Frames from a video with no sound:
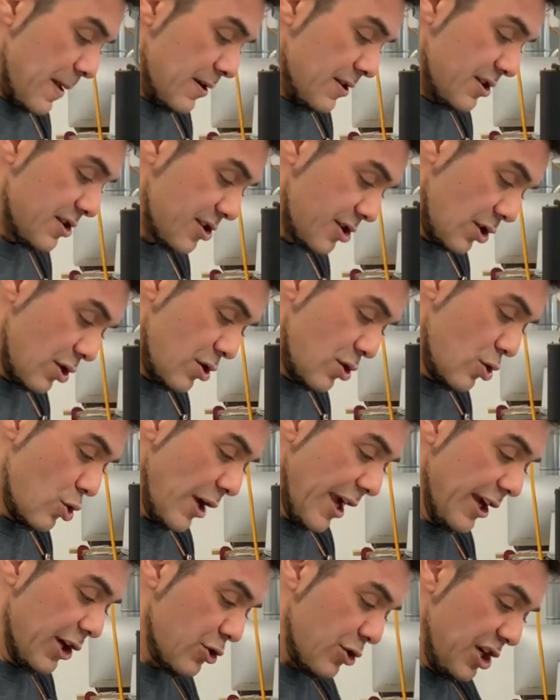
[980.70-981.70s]
So
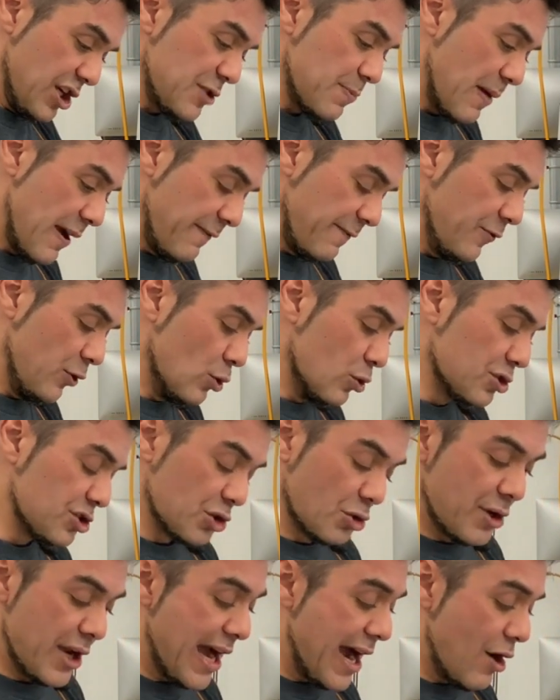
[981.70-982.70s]
I increased my fuel.
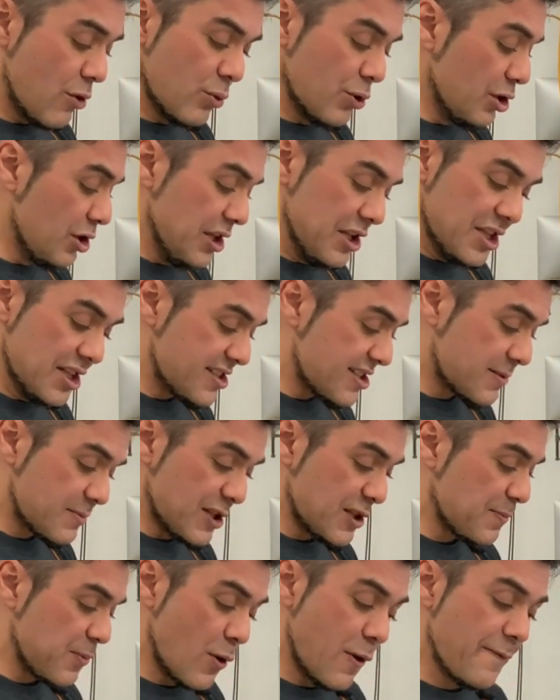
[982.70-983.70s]
So now really
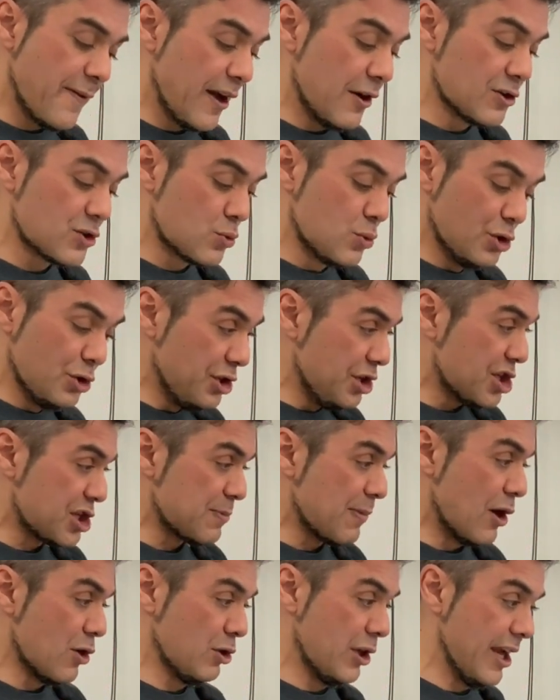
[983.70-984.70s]
this profile is really just
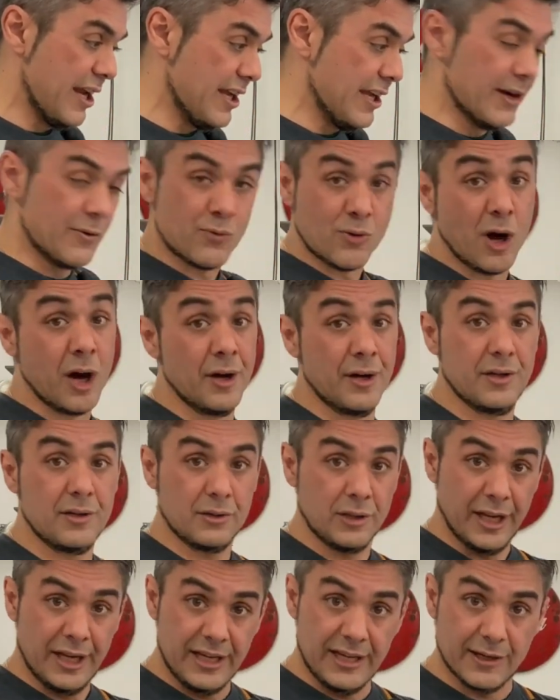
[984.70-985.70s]
about letting it run
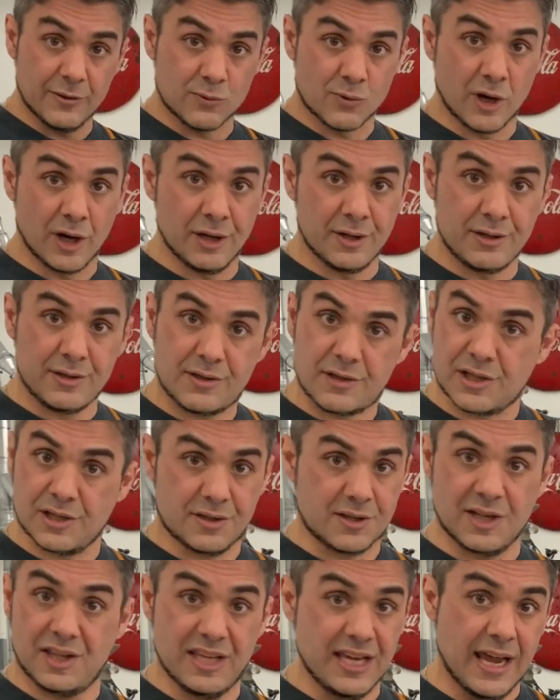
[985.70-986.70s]

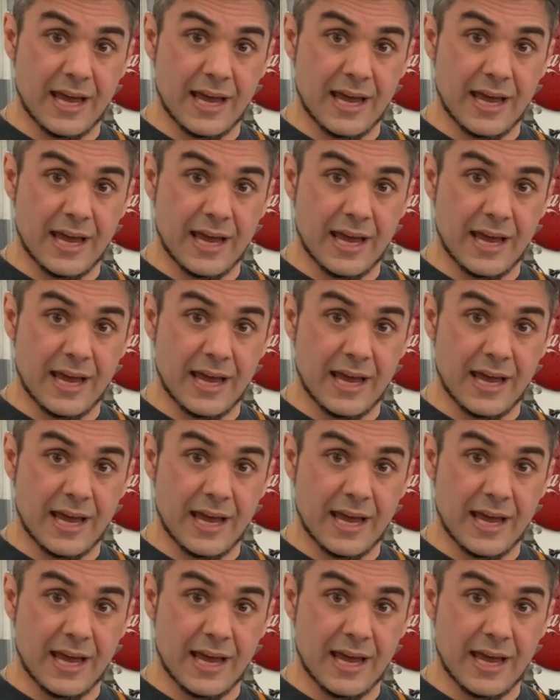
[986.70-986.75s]
to the